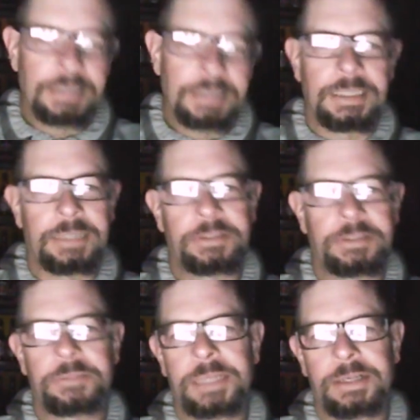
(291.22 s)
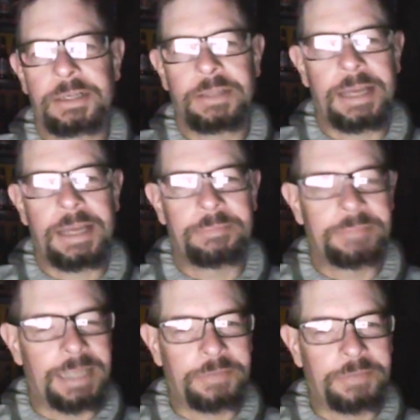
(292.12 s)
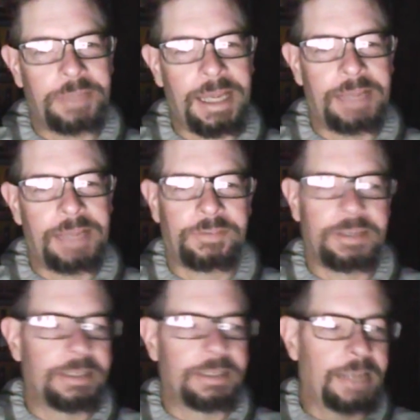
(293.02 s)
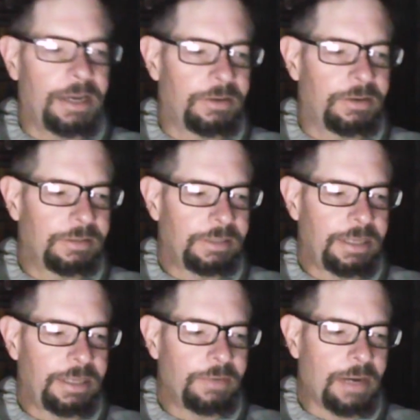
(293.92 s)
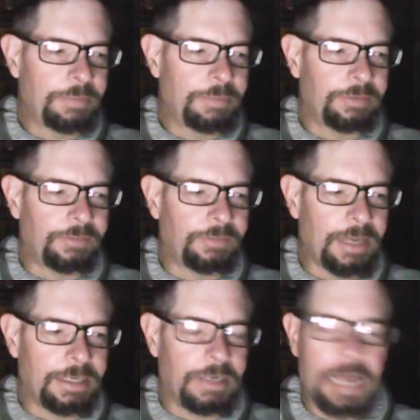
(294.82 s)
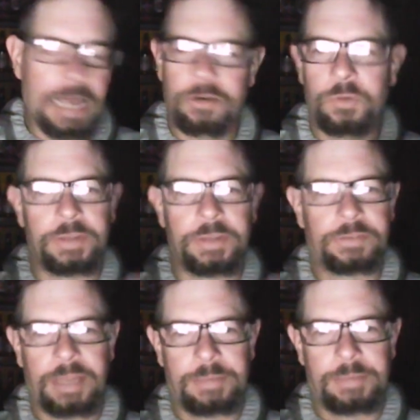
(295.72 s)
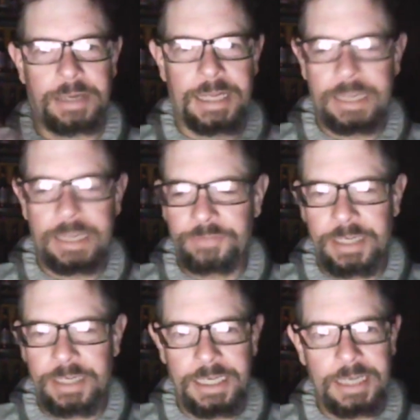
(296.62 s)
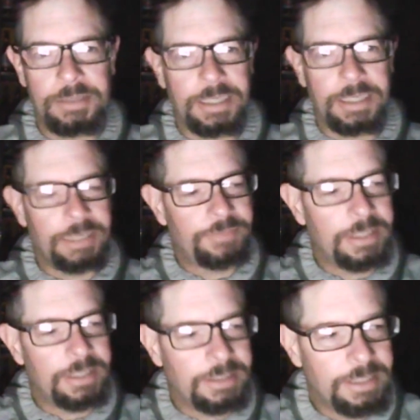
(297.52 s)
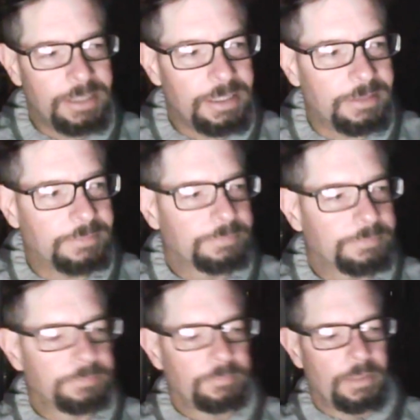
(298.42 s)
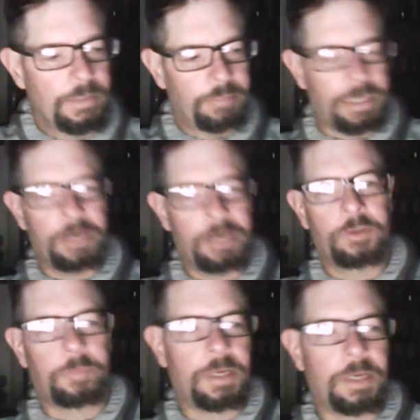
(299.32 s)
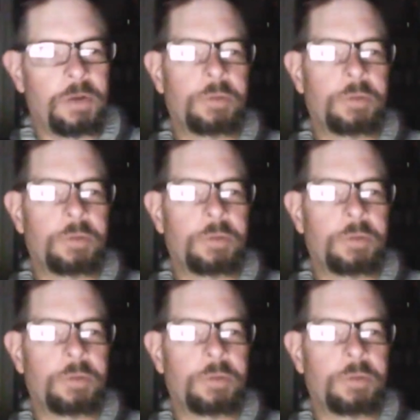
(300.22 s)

I don't know about all that, but that's what the ad said. Now, King Robert II. I don't know when this came out. I can't find out. I can't find the date. But I know it's been owned